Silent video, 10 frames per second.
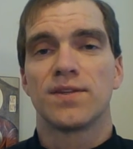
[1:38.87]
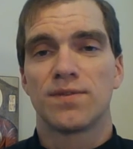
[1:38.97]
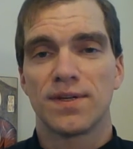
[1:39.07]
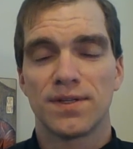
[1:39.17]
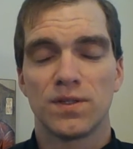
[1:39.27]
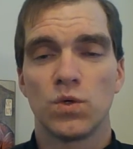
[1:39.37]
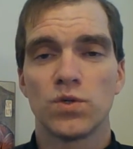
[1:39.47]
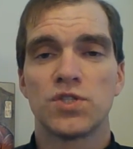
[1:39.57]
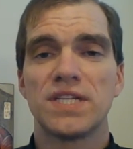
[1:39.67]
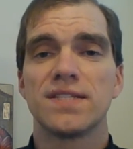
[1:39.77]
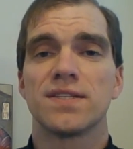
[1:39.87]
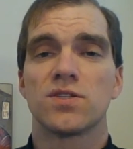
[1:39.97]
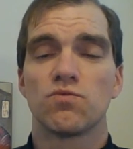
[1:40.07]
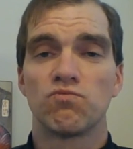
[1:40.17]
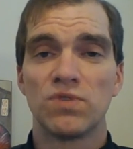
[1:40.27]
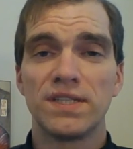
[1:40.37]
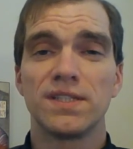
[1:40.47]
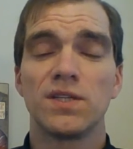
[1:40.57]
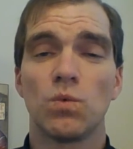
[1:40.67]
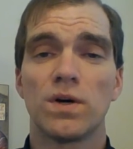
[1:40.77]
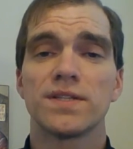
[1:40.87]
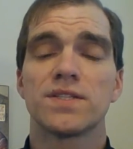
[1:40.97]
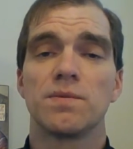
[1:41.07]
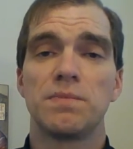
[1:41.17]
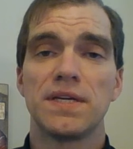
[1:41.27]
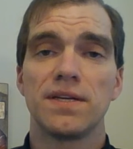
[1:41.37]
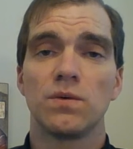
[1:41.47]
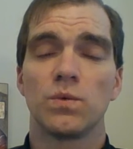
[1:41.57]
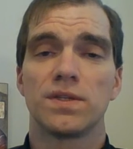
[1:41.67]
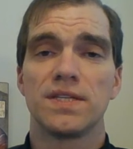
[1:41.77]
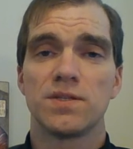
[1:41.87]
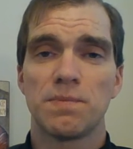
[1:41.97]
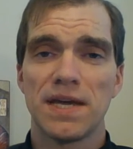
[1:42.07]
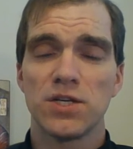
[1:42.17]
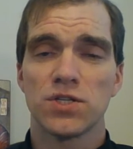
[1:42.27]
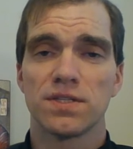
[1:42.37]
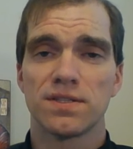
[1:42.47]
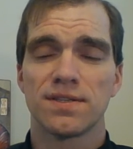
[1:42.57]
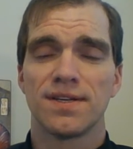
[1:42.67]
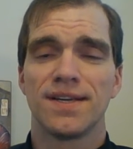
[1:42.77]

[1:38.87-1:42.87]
the Lord Jesus really wants to be with these patients.